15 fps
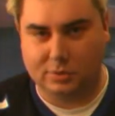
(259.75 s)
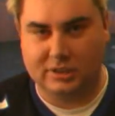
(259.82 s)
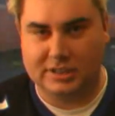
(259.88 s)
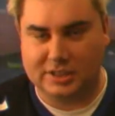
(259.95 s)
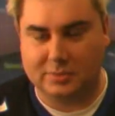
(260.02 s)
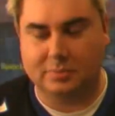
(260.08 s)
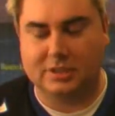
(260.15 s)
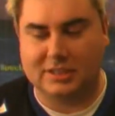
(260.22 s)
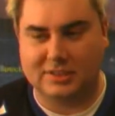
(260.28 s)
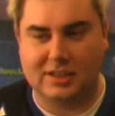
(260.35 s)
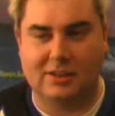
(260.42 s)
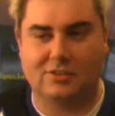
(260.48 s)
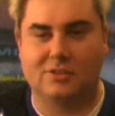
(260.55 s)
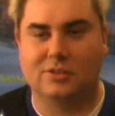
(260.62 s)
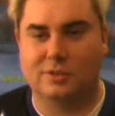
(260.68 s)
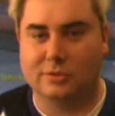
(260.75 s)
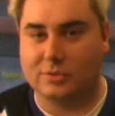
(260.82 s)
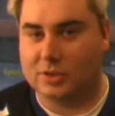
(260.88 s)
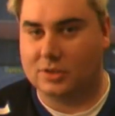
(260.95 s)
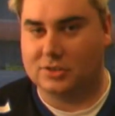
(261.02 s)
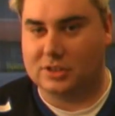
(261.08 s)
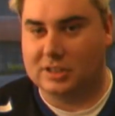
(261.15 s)
released PlayStation 2
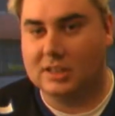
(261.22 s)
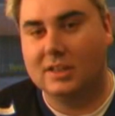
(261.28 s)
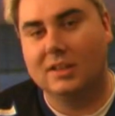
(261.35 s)
version,